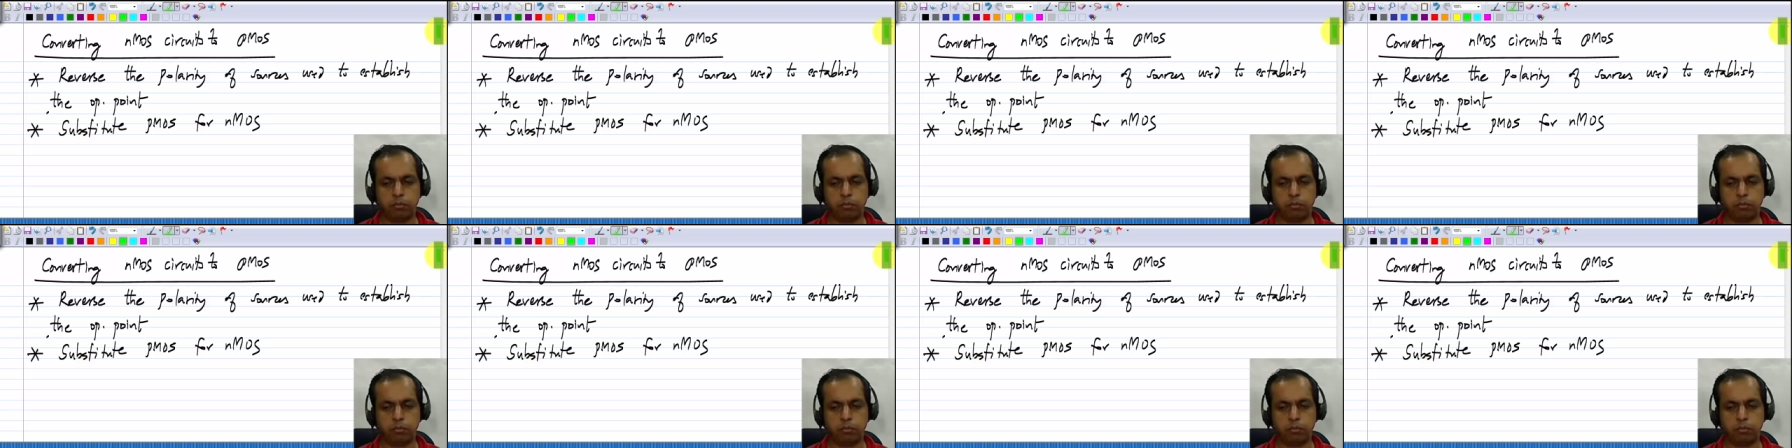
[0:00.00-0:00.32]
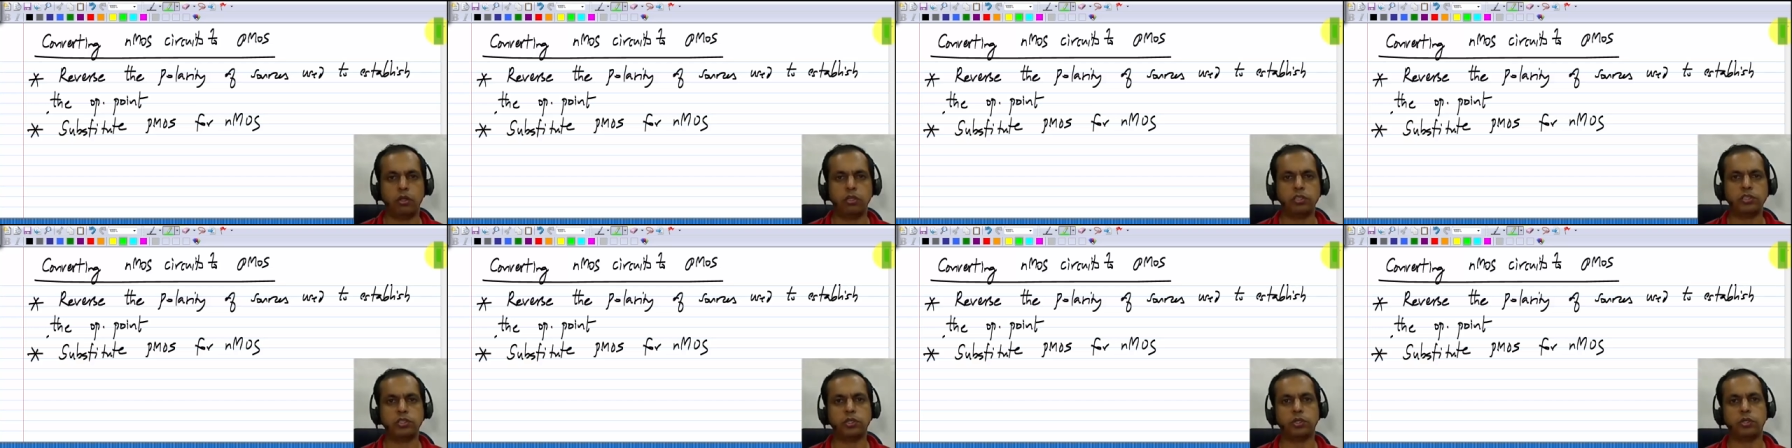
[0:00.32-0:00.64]
And
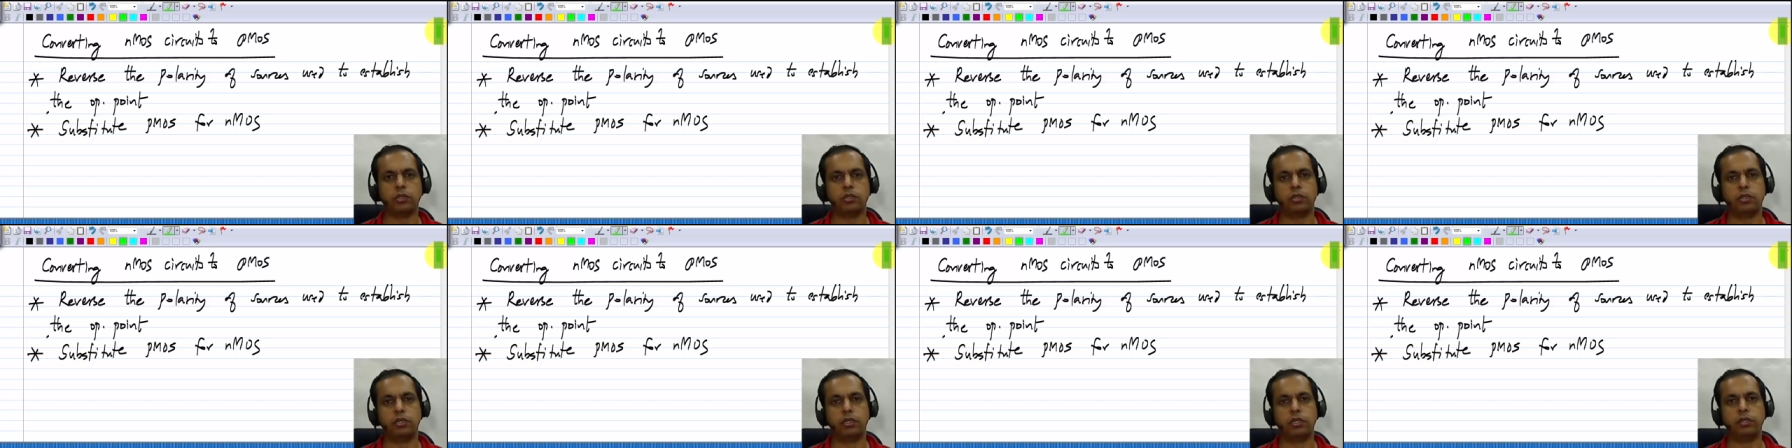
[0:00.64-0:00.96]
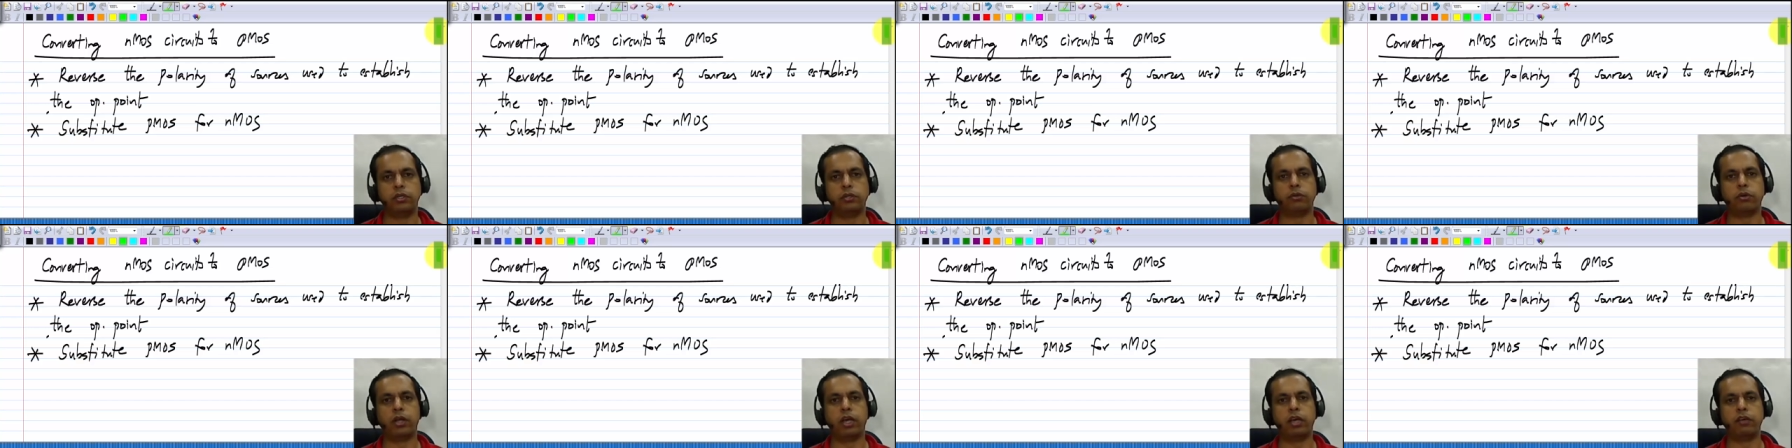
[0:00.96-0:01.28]
also
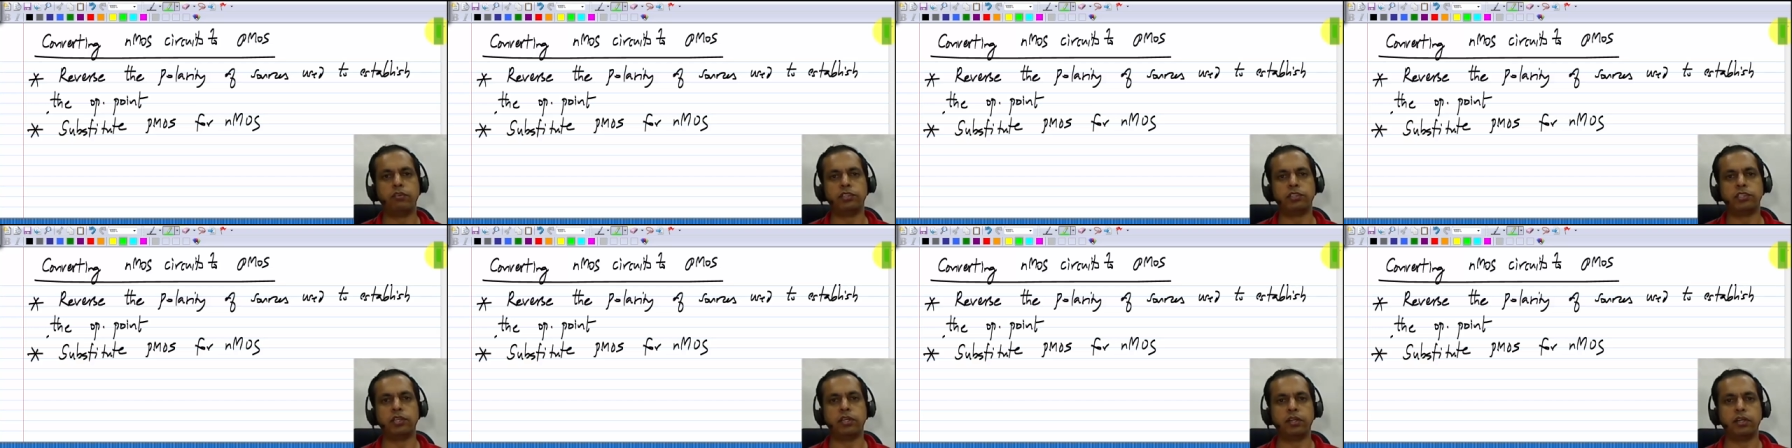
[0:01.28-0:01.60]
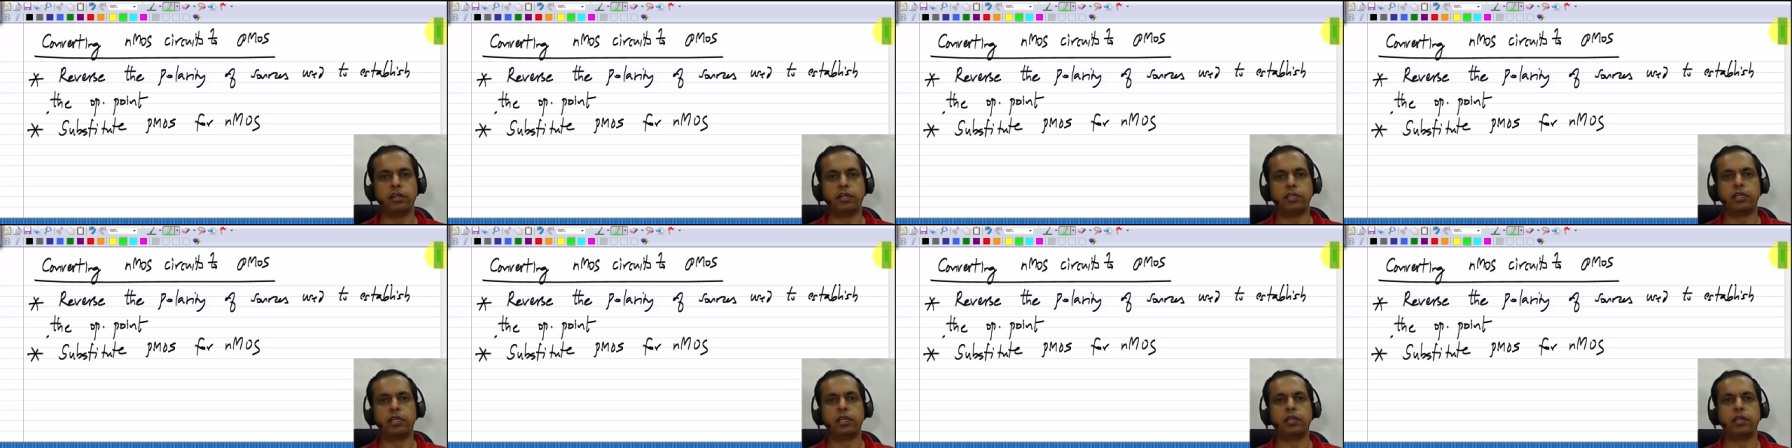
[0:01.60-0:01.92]
you could have a
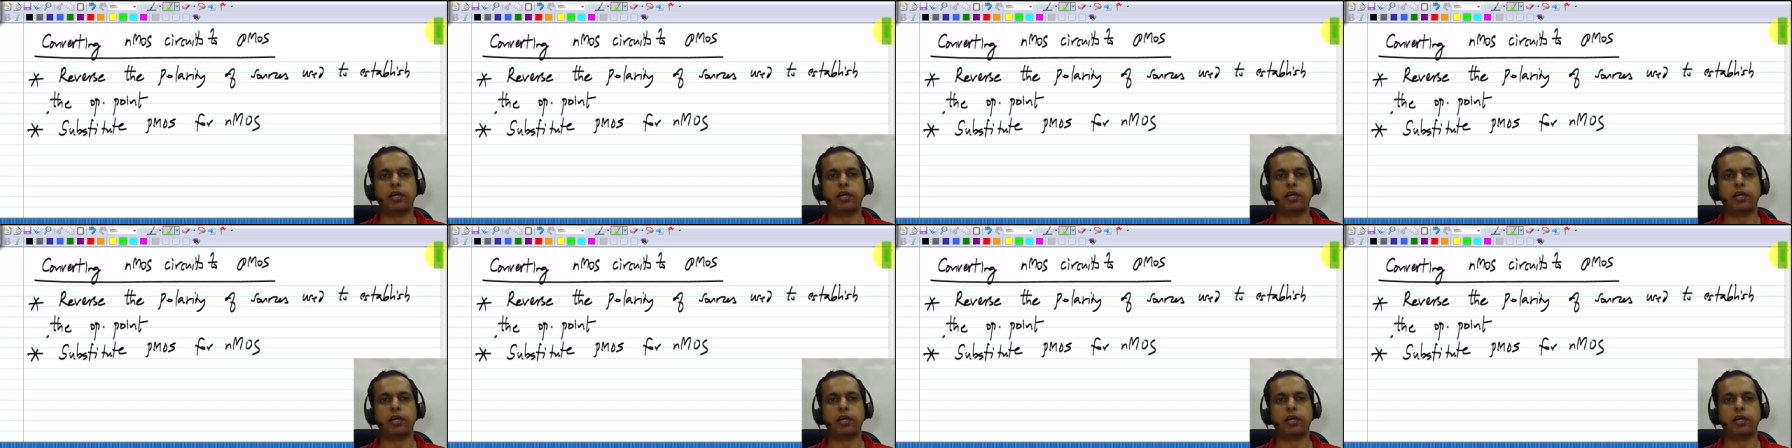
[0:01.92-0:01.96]
circuit that